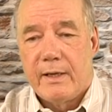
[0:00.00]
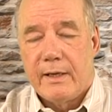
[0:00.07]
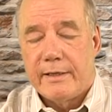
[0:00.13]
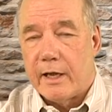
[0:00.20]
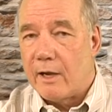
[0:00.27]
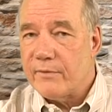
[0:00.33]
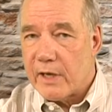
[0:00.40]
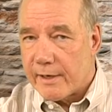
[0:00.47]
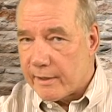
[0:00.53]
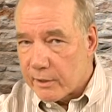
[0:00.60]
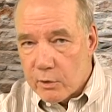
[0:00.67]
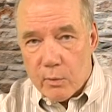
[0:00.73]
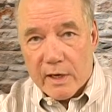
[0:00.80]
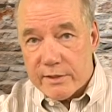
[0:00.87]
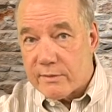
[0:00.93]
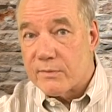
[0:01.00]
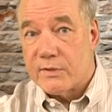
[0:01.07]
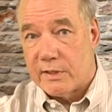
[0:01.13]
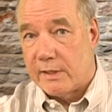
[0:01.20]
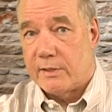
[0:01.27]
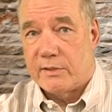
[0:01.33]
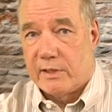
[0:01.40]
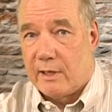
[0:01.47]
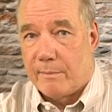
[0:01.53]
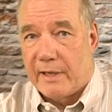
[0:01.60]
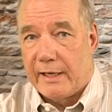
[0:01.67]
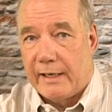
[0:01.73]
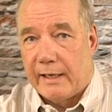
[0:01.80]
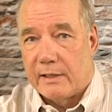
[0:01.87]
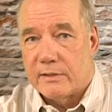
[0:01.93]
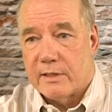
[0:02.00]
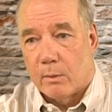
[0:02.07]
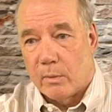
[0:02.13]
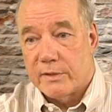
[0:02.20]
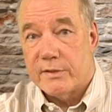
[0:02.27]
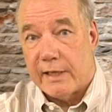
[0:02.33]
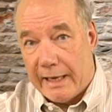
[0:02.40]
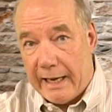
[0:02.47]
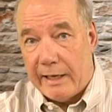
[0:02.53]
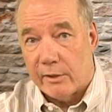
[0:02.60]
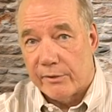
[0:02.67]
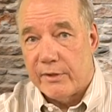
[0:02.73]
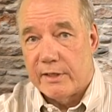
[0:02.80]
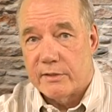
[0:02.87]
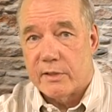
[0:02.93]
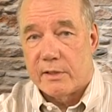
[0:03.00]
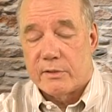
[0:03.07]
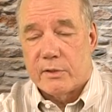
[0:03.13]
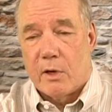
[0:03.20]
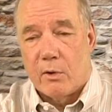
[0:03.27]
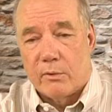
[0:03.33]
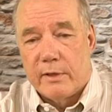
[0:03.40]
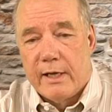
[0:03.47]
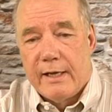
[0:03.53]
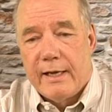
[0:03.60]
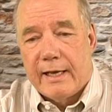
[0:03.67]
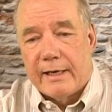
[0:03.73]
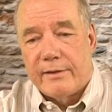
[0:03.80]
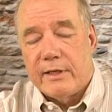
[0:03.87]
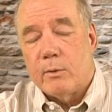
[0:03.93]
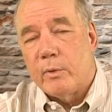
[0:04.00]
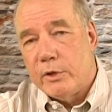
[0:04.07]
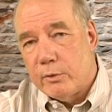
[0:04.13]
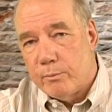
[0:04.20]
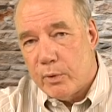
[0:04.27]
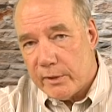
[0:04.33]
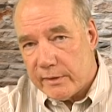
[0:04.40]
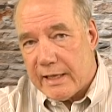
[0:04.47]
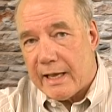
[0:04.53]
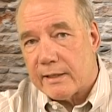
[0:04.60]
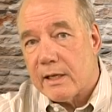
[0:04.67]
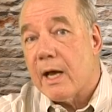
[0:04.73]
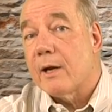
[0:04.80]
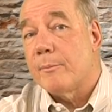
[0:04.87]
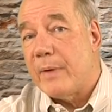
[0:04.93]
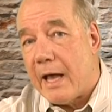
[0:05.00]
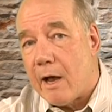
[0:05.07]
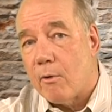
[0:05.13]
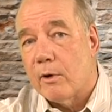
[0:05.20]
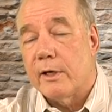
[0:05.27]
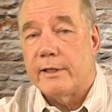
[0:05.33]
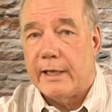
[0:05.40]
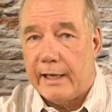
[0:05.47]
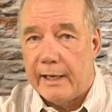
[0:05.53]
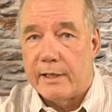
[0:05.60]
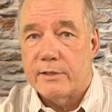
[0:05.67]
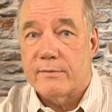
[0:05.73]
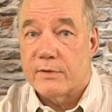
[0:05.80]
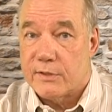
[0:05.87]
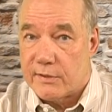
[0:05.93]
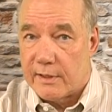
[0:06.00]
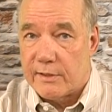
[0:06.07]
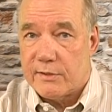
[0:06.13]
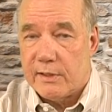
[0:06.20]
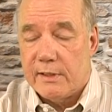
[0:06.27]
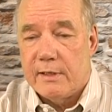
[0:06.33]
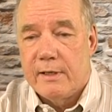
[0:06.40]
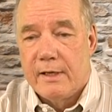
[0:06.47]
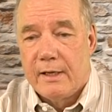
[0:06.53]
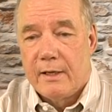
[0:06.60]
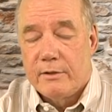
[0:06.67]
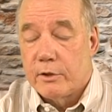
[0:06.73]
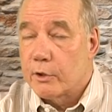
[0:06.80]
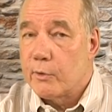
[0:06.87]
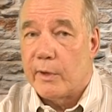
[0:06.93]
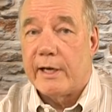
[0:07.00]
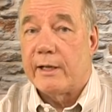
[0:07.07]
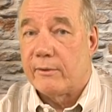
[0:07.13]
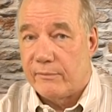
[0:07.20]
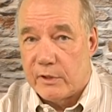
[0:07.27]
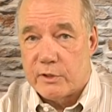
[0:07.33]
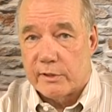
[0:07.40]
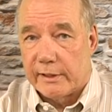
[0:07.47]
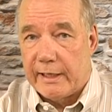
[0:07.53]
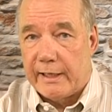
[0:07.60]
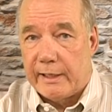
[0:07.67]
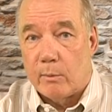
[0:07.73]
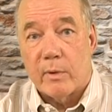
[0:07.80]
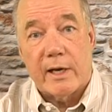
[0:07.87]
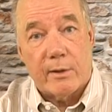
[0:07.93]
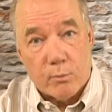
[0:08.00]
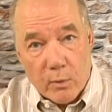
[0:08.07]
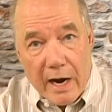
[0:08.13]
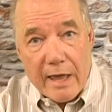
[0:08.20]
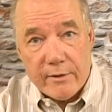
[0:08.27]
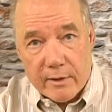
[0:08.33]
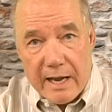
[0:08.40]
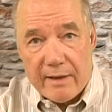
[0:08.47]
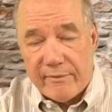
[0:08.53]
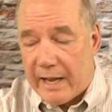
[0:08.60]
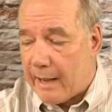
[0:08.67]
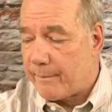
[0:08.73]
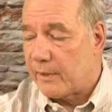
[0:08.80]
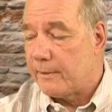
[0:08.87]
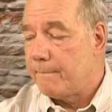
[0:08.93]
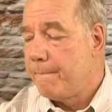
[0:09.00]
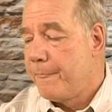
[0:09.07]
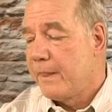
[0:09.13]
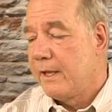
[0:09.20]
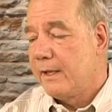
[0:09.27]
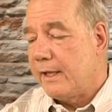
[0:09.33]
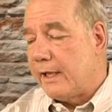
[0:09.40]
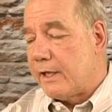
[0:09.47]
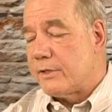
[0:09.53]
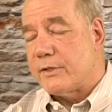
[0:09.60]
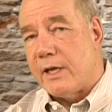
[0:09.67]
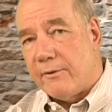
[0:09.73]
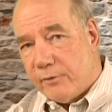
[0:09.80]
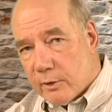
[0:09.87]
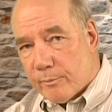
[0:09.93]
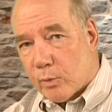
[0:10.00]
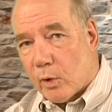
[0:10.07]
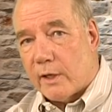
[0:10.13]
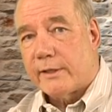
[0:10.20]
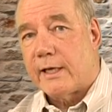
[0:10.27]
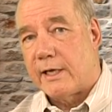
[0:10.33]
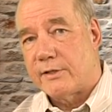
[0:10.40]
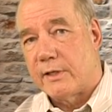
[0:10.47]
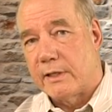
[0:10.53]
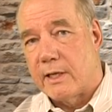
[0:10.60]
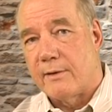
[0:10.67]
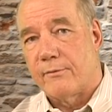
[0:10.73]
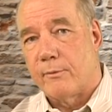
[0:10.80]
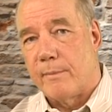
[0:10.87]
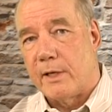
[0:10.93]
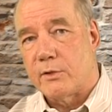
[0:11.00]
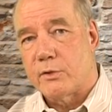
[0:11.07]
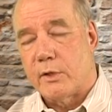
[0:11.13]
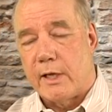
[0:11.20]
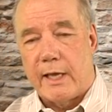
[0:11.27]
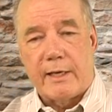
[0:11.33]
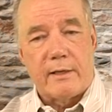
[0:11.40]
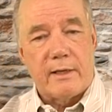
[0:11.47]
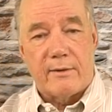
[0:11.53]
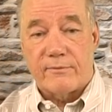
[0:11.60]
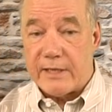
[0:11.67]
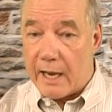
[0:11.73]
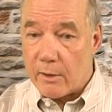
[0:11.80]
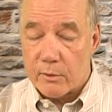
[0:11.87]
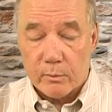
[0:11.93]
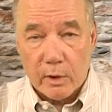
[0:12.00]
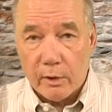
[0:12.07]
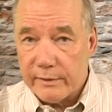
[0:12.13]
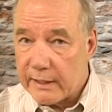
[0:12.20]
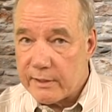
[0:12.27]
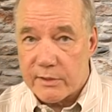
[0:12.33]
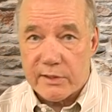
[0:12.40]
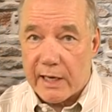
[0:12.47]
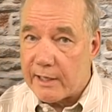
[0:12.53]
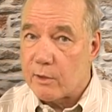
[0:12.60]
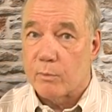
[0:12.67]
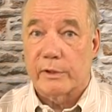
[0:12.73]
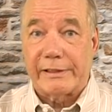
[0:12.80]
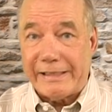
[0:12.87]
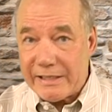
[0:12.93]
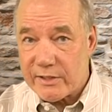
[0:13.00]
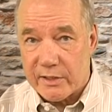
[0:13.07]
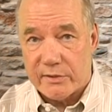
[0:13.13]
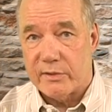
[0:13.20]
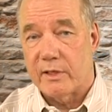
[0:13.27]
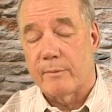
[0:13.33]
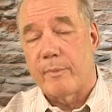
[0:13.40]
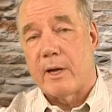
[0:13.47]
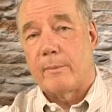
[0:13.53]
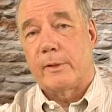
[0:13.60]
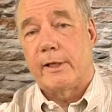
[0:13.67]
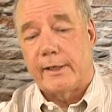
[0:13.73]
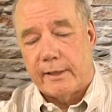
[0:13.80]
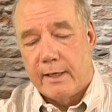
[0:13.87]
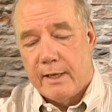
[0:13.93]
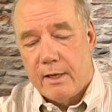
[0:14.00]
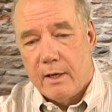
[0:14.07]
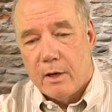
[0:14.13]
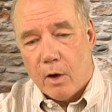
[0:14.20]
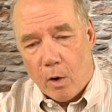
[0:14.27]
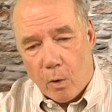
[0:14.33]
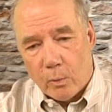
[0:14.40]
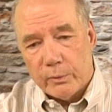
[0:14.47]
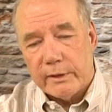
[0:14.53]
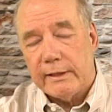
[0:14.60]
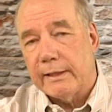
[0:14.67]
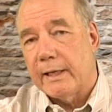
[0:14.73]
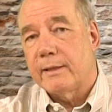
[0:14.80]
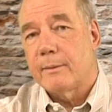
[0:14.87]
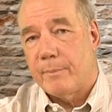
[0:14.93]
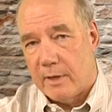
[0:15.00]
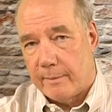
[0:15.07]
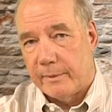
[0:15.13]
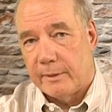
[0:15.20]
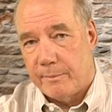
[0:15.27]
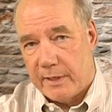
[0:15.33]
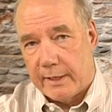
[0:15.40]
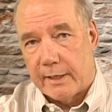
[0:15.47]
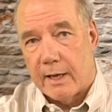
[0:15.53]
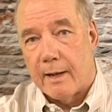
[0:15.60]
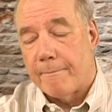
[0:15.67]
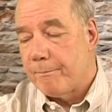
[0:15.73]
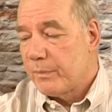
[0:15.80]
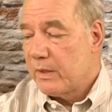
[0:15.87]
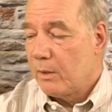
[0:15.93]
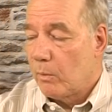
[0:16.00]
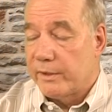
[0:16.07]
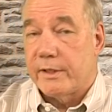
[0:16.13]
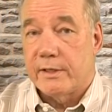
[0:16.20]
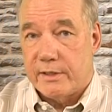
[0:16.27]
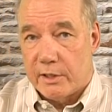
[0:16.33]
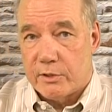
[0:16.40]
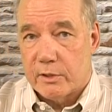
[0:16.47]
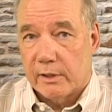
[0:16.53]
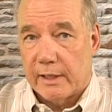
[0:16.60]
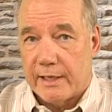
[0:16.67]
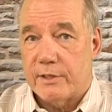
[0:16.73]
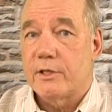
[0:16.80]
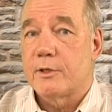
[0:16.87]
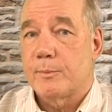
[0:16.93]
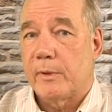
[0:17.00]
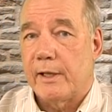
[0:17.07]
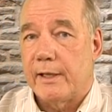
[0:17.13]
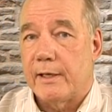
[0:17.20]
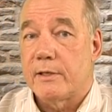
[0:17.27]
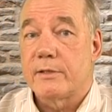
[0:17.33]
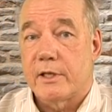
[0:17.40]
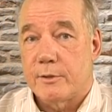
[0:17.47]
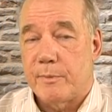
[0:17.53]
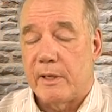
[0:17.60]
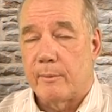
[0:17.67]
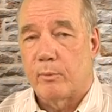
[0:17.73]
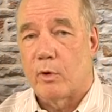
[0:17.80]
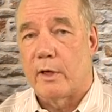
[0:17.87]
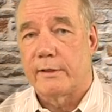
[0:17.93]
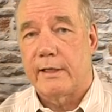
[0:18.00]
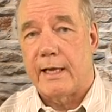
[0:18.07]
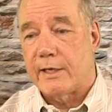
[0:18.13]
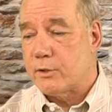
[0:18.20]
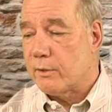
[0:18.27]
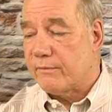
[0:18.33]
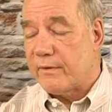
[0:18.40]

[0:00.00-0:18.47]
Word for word: now I've got an aggressive citizen on my hands that wants to handle things on his own. And I think when you put that kind of power in the hands of a citizen, you're creating a vigilante. What I'd rather have happen is, if you're broadcasting that information, and if down the road they decide to release this to the public, only let the public pick up what the digital license plate is that's being broadcast. So